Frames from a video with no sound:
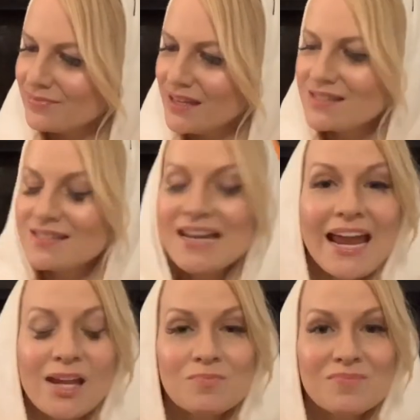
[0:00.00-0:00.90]
His
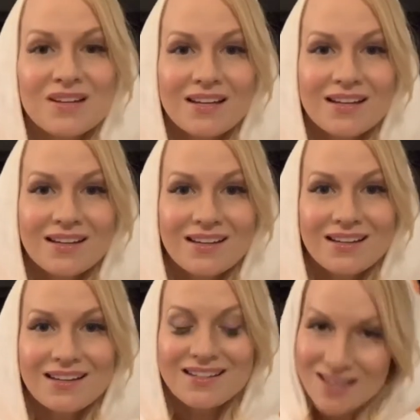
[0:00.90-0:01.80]
name
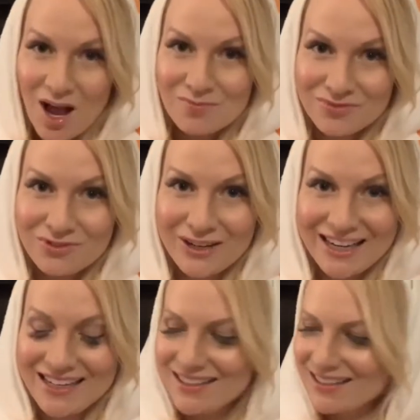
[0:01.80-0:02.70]
is Humphrey.